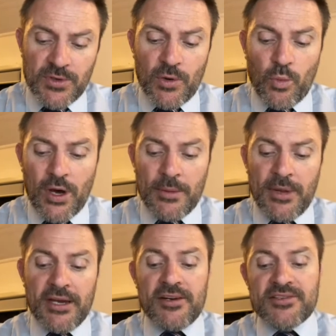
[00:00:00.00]
got 1
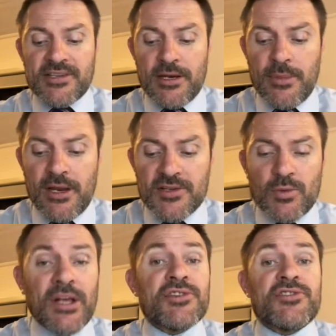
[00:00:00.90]
meter to centimeters.
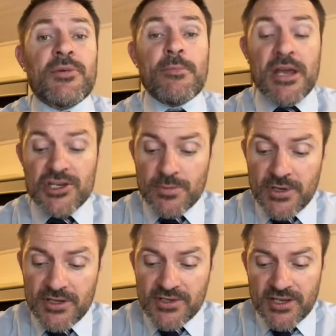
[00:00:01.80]
Well, that's just a
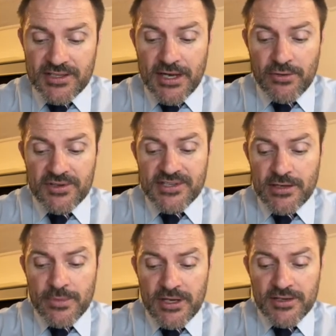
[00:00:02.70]
measurement, so that's 100
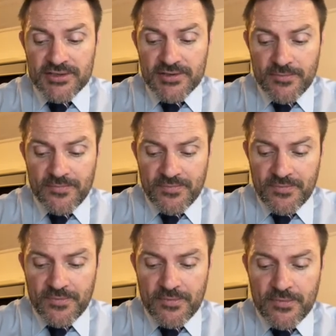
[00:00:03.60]
centimeters.
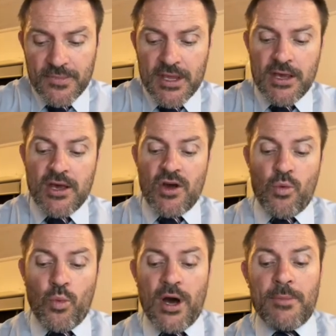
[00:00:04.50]

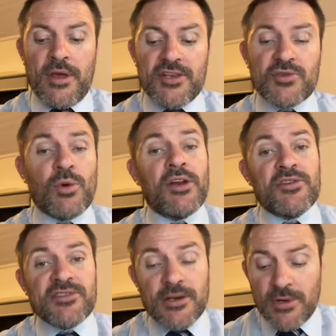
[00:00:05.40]
1 meter squared to
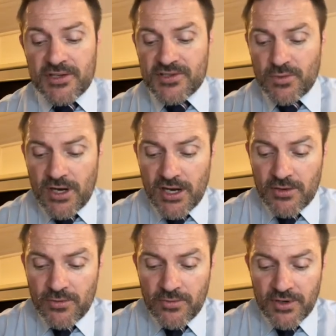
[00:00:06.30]
centimeters squared.
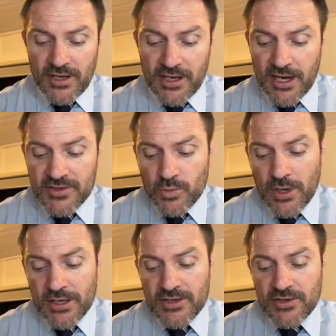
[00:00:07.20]
Okay, it's
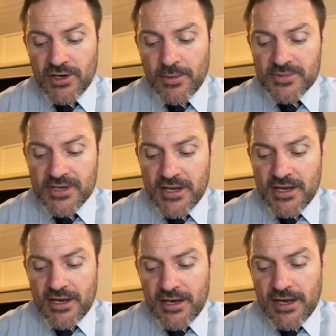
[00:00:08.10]
1 times
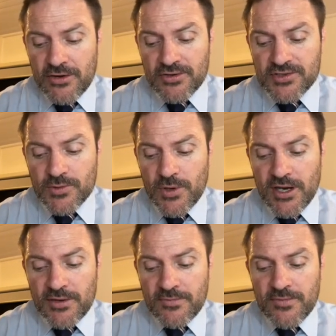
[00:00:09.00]
100
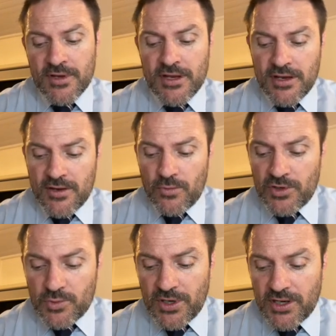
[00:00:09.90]
squared,
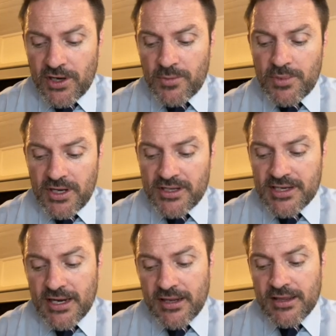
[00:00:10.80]
which we know to be
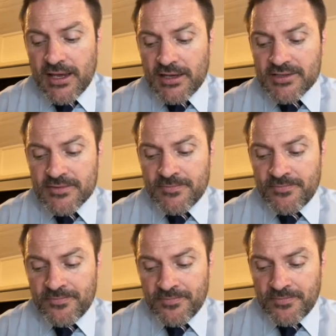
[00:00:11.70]
10,000
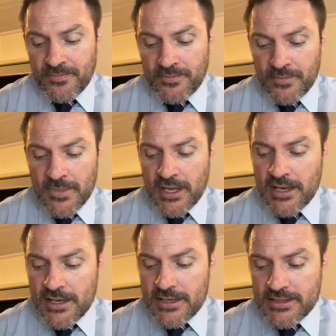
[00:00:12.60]

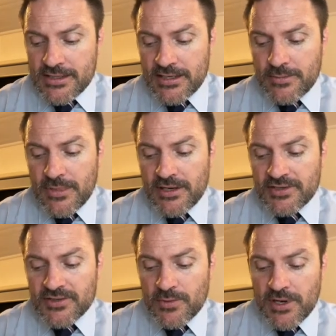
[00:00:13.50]
centimeters
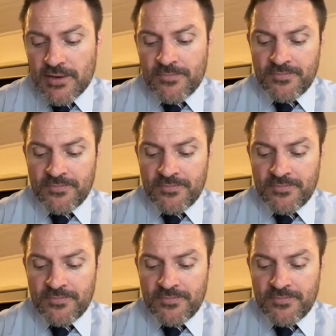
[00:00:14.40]
squared.